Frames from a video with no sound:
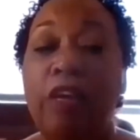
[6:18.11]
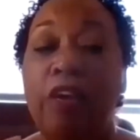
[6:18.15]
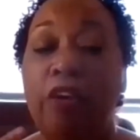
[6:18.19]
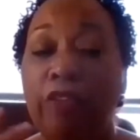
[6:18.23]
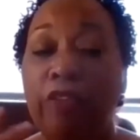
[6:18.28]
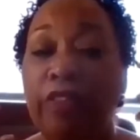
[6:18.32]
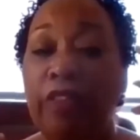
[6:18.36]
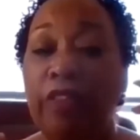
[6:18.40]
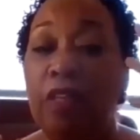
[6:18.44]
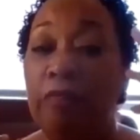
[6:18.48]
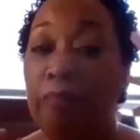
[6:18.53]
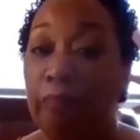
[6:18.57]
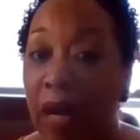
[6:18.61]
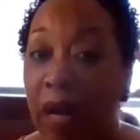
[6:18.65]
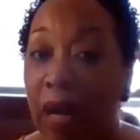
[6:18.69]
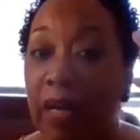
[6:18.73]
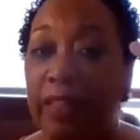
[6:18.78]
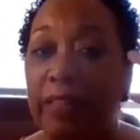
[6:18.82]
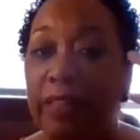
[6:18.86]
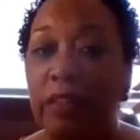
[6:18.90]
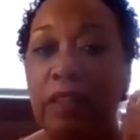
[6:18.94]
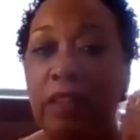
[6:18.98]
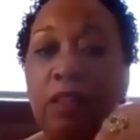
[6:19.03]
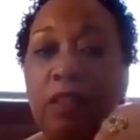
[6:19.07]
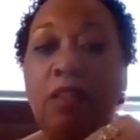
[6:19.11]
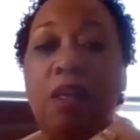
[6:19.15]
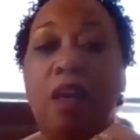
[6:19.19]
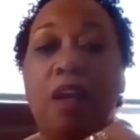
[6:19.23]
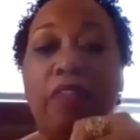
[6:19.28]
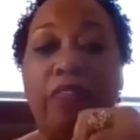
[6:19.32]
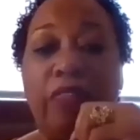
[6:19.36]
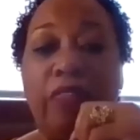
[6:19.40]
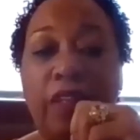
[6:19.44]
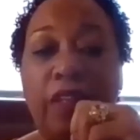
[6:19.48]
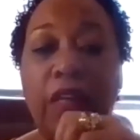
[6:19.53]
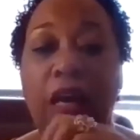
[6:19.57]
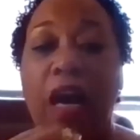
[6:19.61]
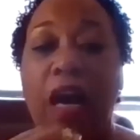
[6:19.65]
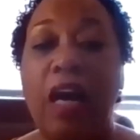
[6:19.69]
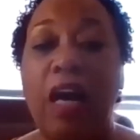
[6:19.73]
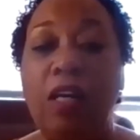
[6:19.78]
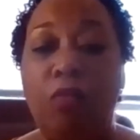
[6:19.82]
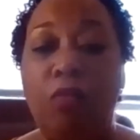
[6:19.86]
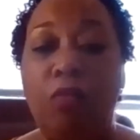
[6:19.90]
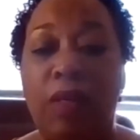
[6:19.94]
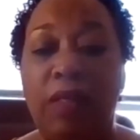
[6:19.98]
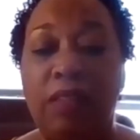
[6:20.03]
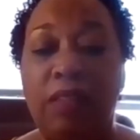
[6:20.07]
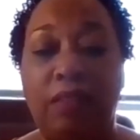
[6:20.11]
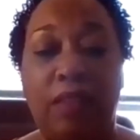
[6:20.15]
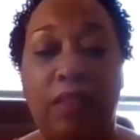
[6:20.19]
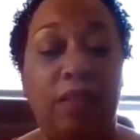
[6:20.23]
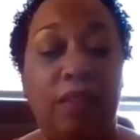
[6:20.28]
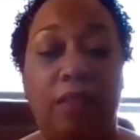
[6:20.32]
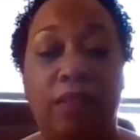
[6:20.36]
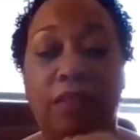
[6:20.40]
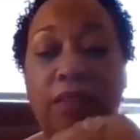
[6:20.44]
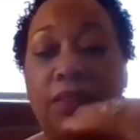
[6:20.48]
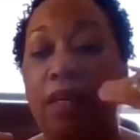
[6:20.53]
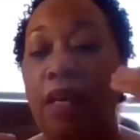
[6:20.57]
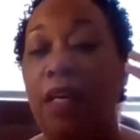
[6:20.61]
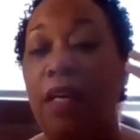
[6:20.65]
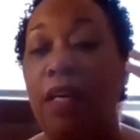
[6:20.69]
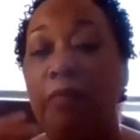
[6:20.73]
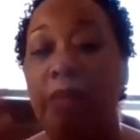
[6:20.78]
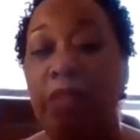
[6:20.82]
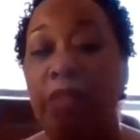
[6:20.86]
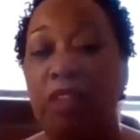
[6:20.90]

healthy minded than I was at the time.